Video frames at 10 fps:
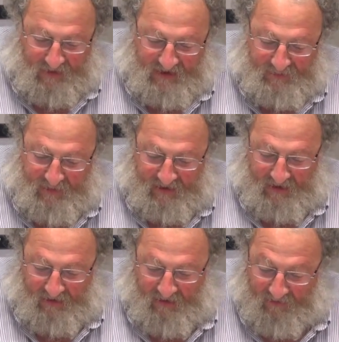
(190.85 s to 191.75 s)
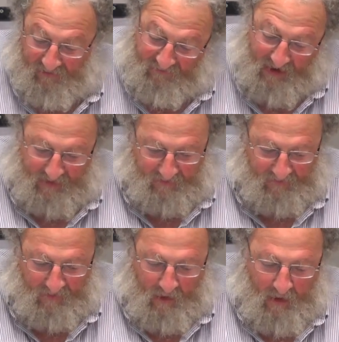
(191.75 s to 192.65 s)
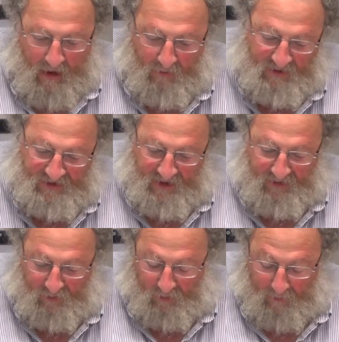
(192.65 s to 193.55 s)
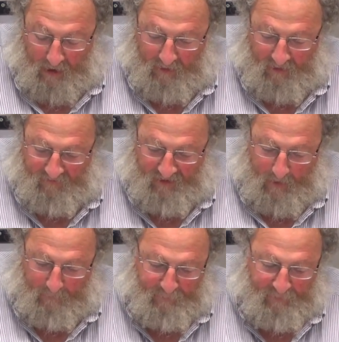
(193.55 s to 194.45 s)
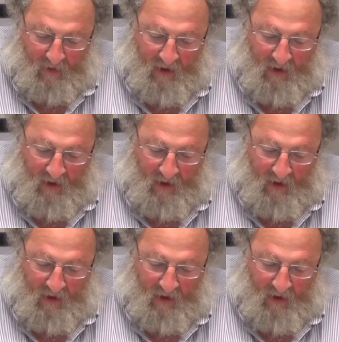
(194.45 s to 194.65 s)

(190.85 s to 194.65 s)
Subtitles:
Greek-speaking friends and was an integral part of them.